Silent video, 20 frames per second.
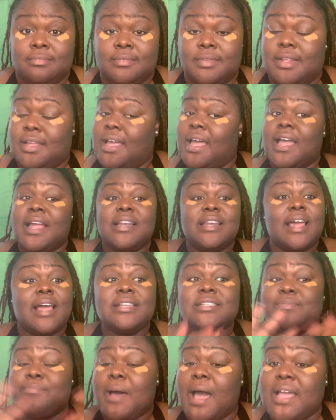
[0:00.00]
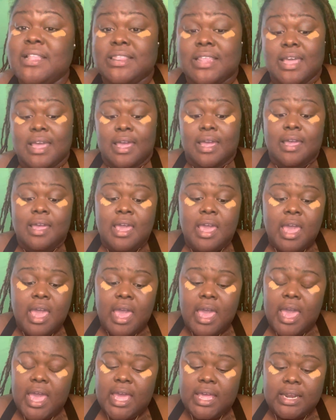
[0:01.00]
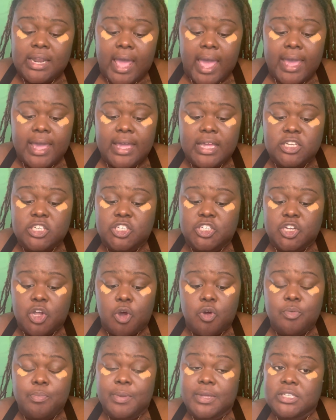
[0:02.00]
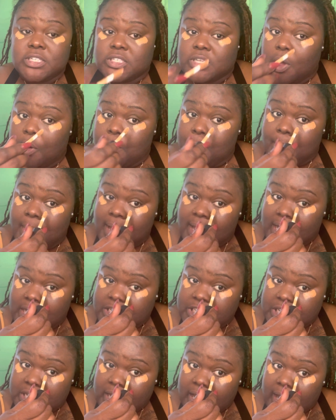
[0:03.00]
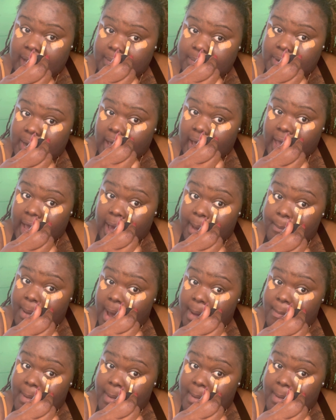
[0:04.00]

That's my thing. And it showed me so much. And I'm about